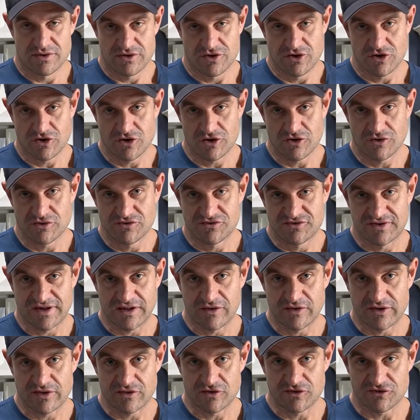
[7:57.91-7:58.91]
you know,
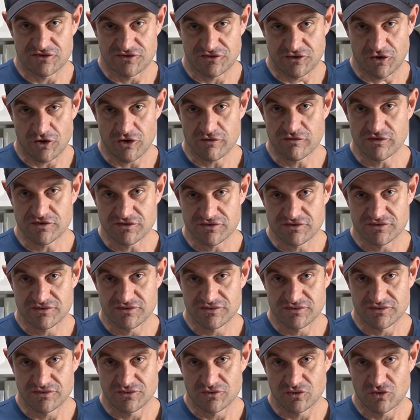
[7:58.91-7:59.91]
selling
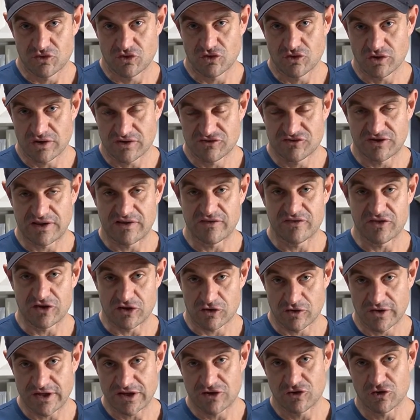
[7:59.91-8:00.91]
the
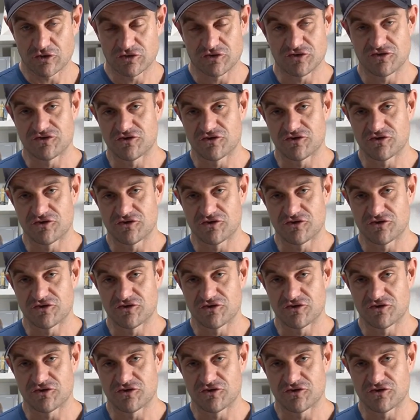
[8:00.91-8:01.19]
click, not the